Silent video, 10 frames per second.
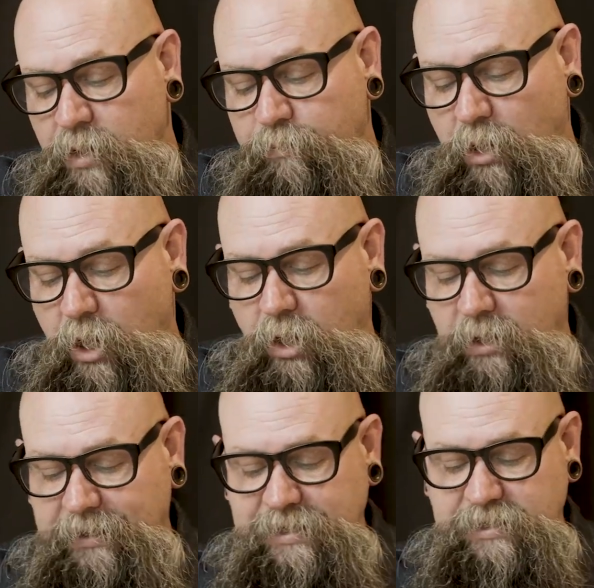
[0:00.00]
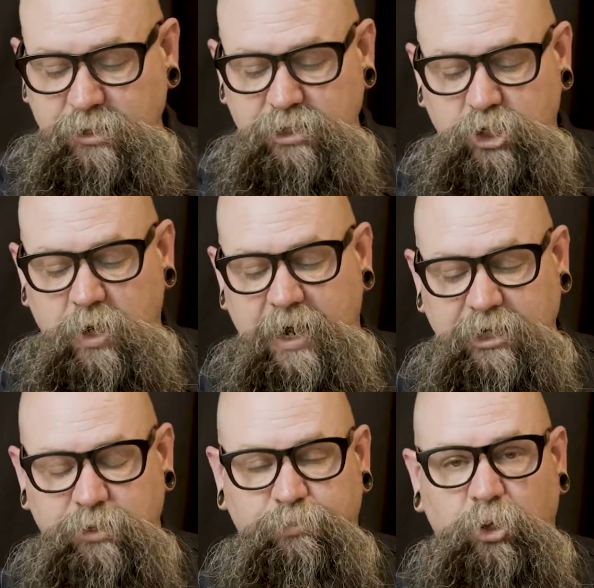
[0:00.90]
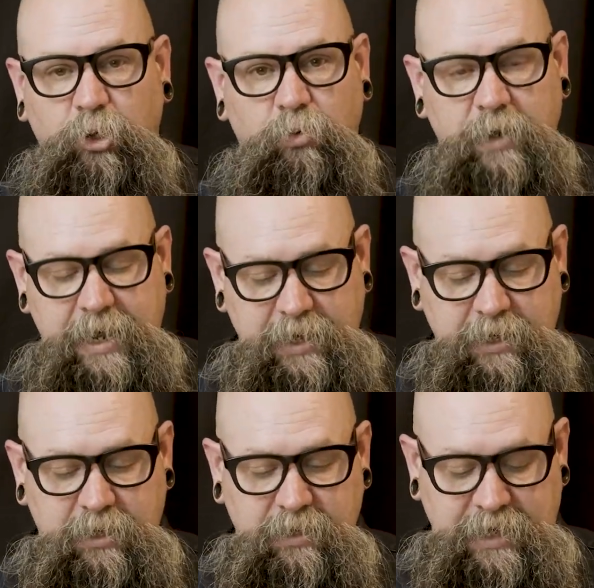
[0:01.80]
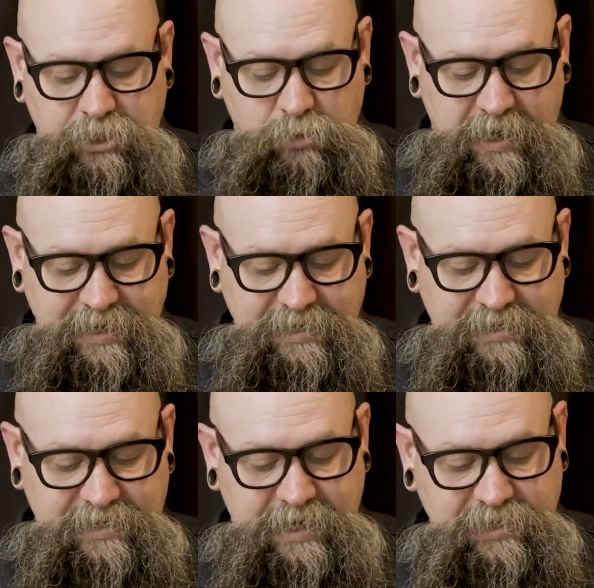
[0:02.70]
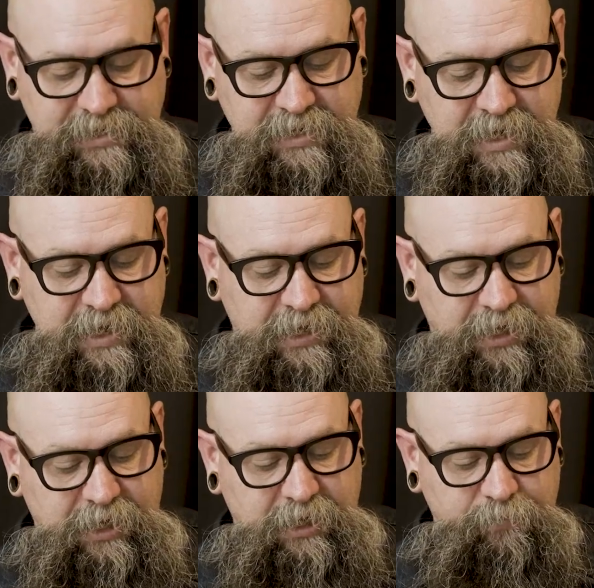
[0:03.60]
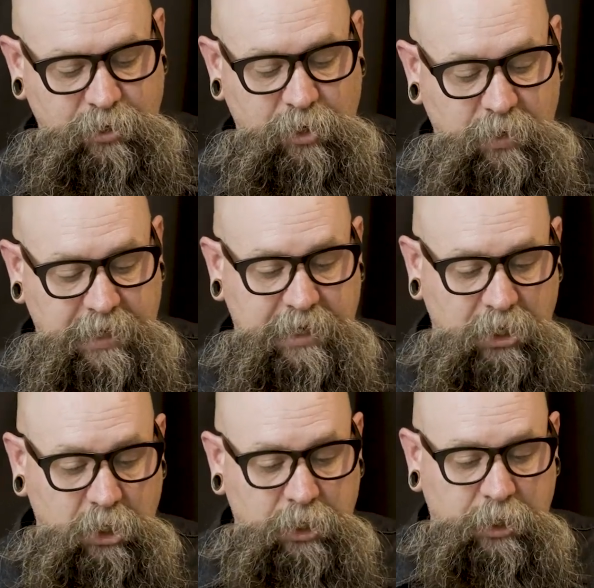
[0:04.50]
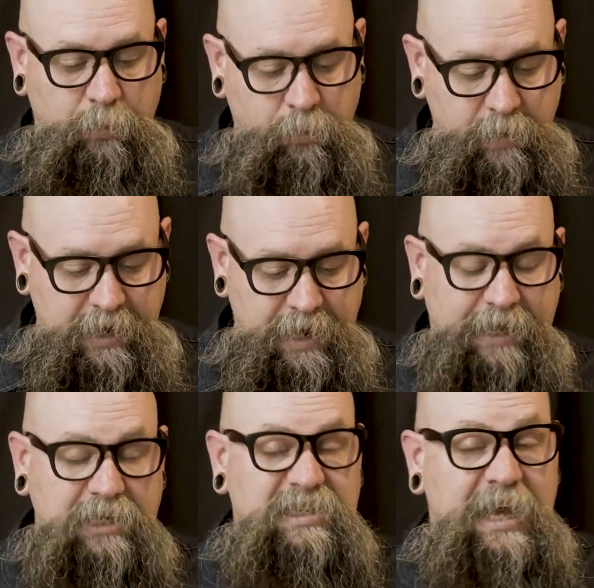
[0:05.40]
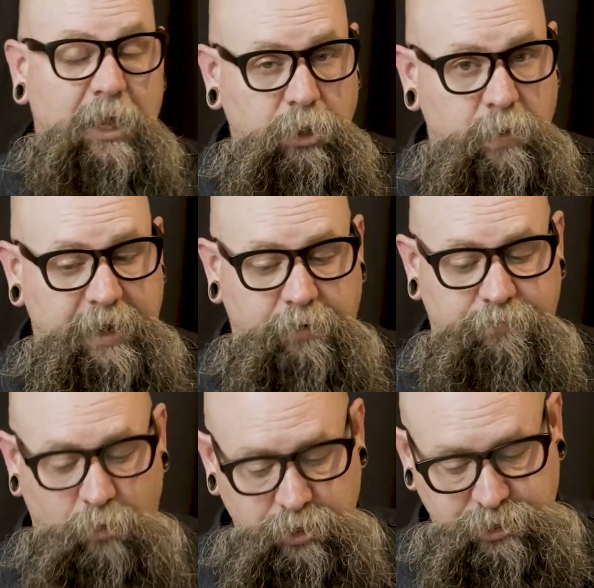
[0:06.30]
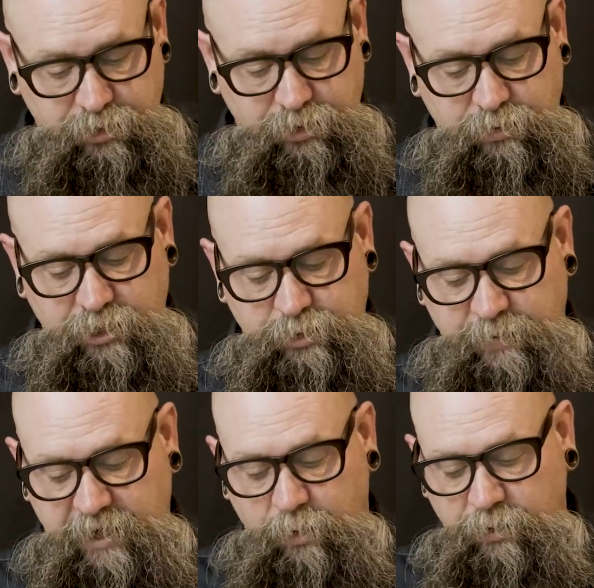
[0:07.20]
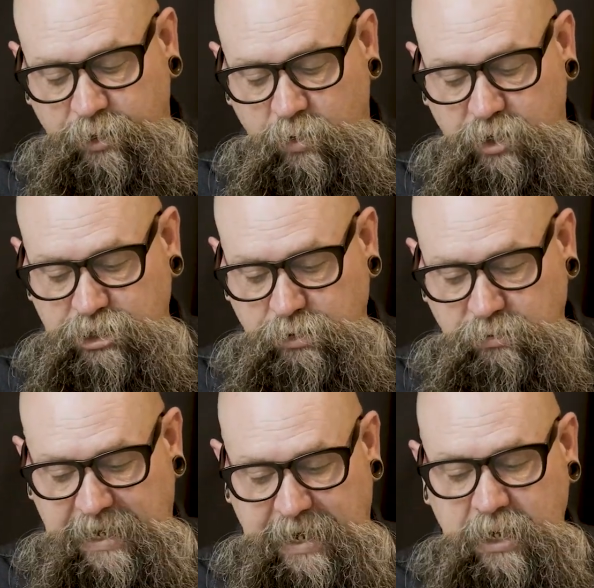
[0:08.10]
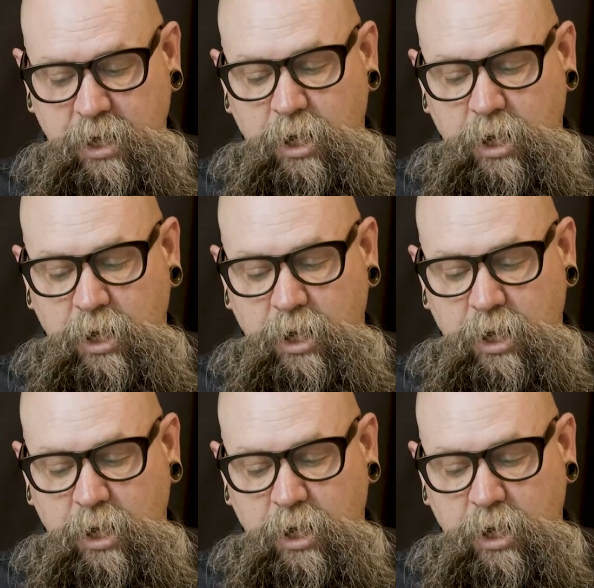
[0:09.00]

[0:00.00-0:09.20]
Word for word: Paul isn't trying to pull rank. That's why he says, you know, like earlier when we read it, I could tell you, I could force you to do this, but I don't really want to do that.